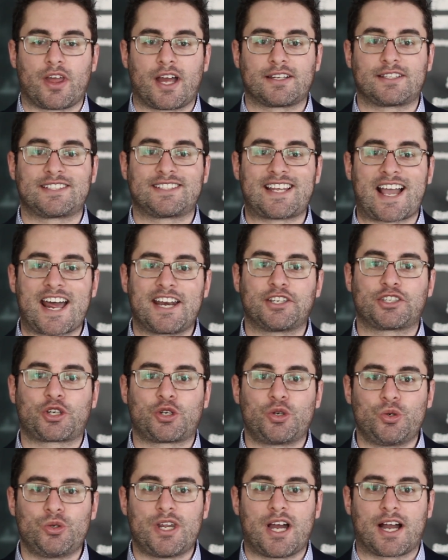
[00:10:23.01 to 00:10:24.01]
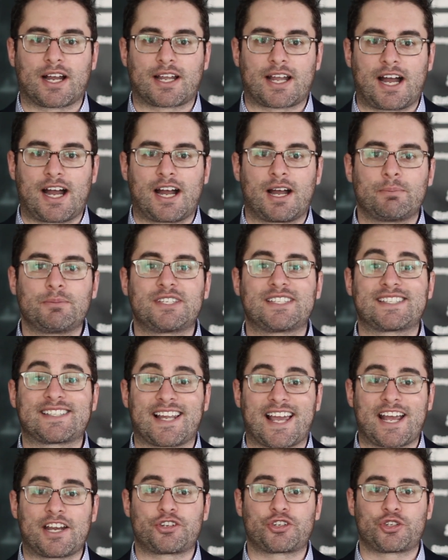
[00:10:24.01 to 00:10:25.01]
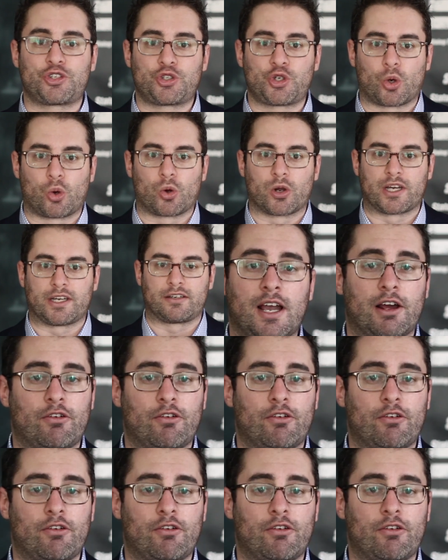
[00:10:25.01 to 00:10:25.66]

That's status coup dot com slash join.